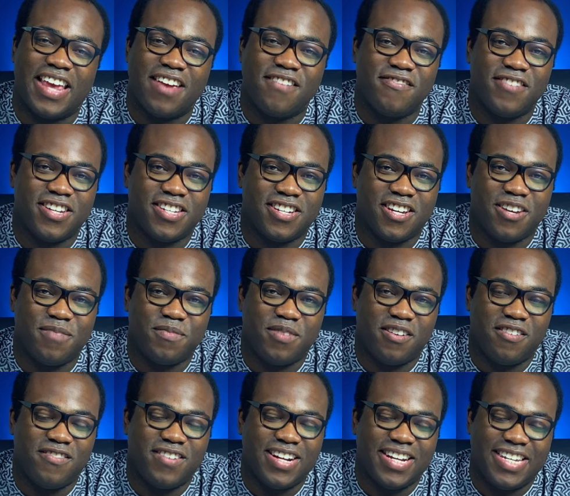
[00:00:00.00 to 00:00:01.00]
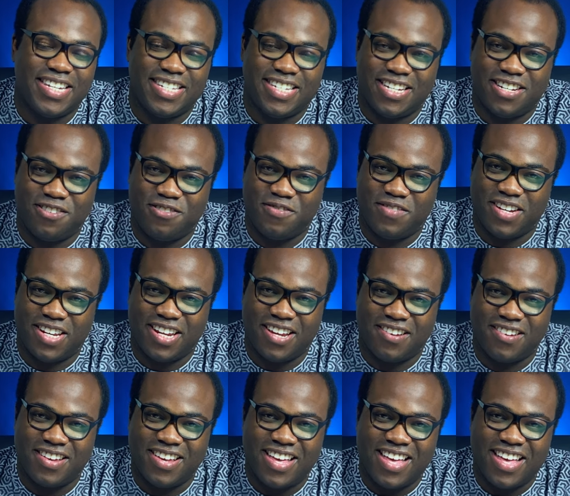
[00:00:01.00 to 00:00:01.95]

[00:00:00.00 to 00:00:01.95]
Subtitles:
every time I release a new video.